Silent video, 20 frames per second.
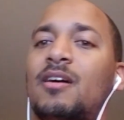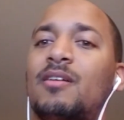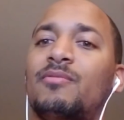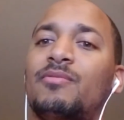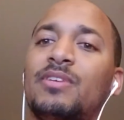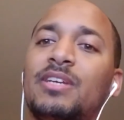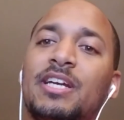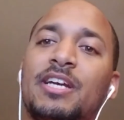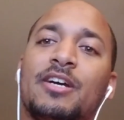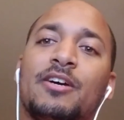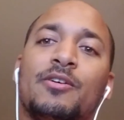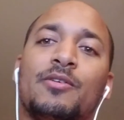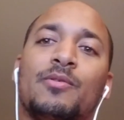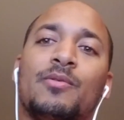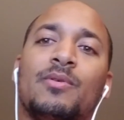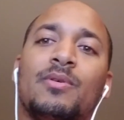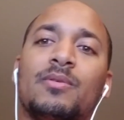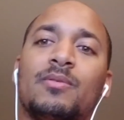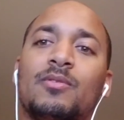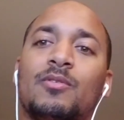video,
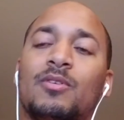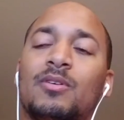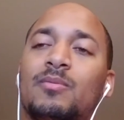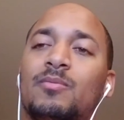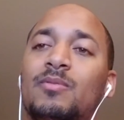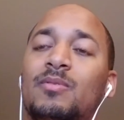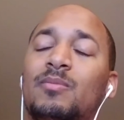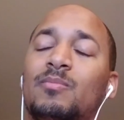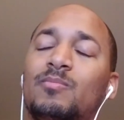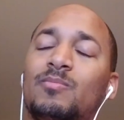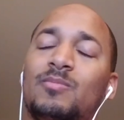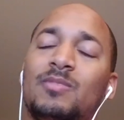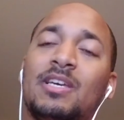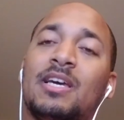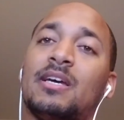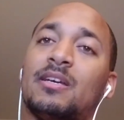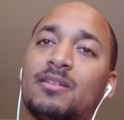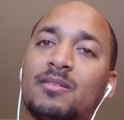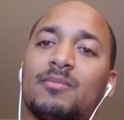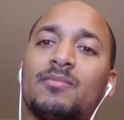or
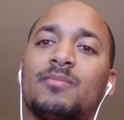yeah.